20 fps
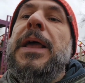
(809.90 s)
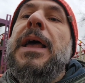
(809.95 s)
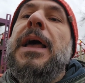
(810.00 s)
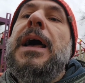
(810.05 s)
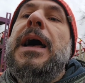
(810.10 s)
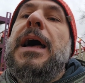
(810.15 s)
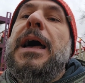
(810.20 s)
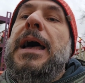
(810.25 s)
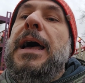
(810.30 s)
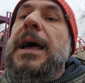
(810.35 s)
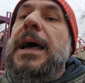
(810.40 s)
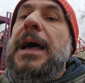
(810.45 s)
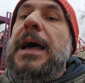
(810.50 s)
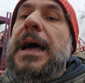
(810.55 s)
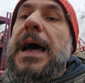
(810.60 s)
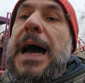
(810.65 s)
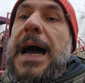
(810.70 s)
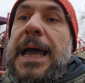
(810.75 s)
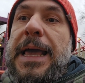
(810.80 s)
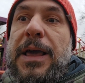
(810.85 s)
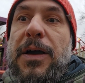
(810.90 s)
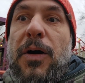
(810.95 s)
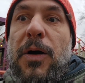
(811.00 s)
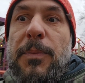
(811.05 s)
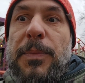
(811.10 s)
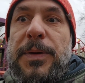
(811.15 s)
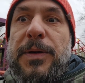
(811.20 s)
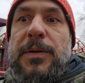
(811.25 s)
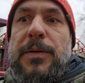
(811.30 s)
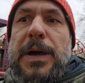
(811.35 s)
I
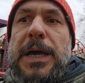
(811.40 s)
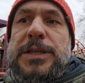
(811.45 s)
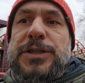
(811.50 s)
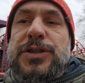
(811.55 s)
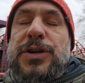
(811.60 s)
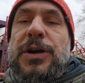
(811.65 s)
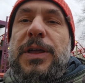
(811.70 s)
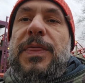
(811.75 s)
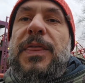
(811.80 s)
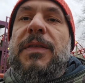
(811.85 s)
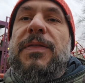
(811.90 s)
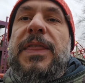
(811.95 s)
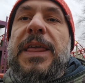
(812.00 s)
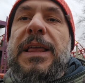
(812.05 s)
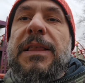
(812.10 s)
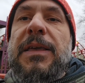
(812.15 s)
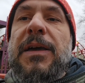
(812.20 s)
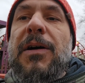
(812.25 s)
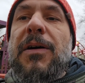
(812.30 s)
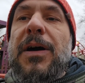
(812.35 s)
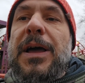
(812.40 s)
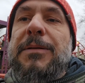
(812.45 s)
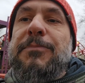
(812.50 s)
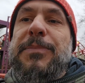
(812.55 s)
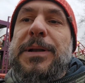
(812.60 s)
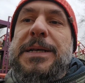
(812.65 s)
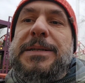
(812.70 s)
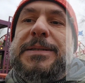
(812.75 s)
hope you enjoyed the video, and please